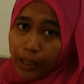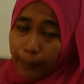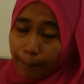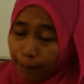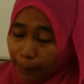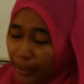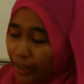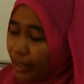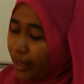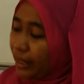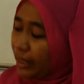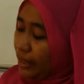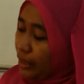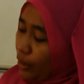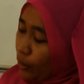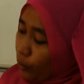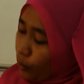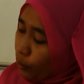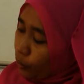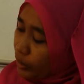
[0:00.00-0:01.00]
But
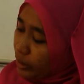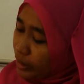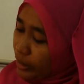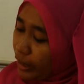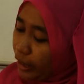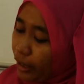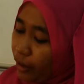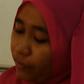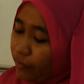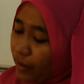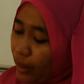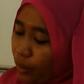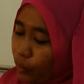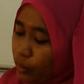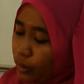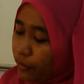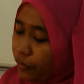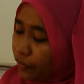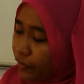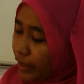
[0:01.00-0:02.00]
we have
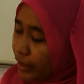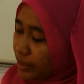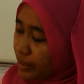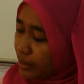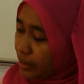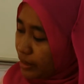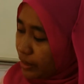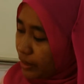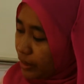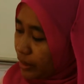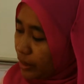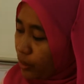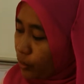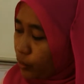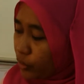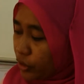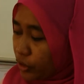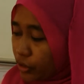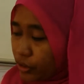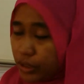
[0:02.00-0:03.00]
our friends here,
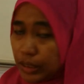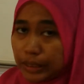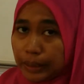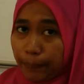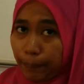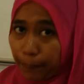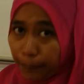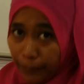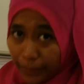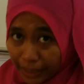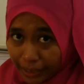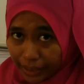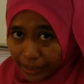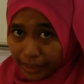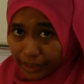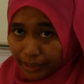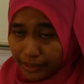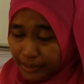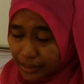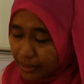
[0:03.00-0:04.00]
which is the
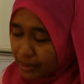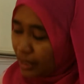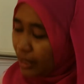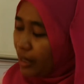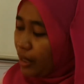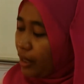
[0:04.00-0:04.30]
plants,